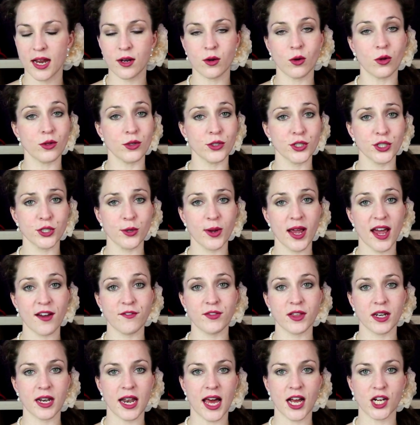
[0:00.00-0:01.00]
and also
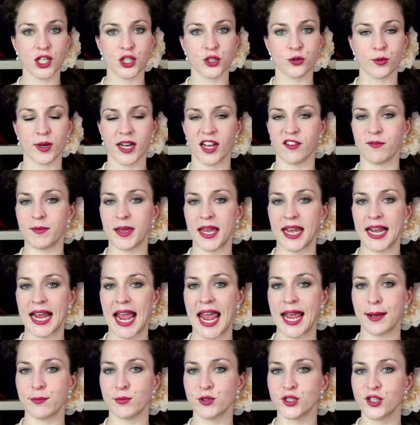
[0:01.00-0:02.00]
have the luxury of being
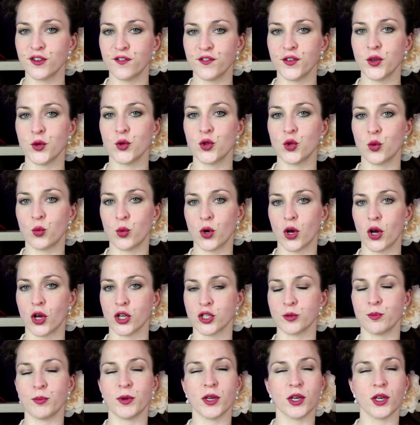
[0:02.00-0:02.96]
able to view the world